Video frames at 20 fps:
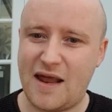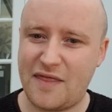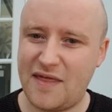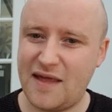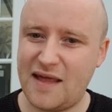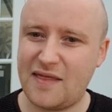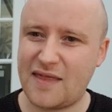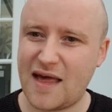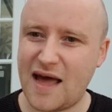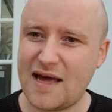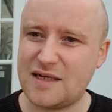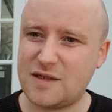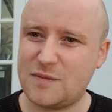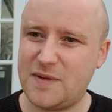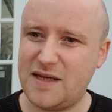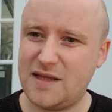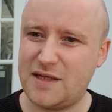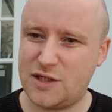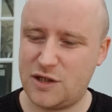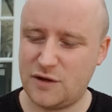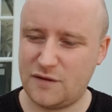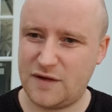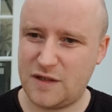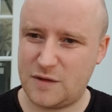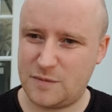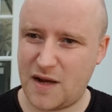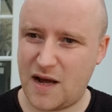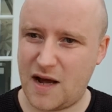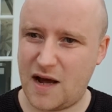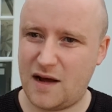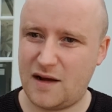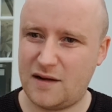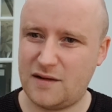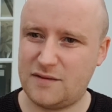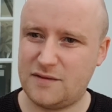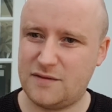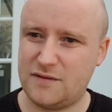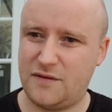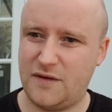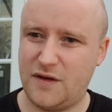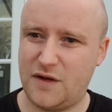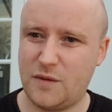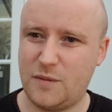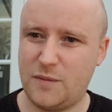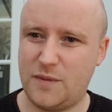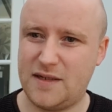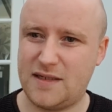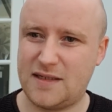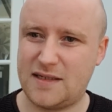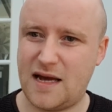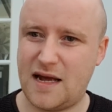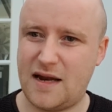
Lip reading: think that has been the toughest part for the companies that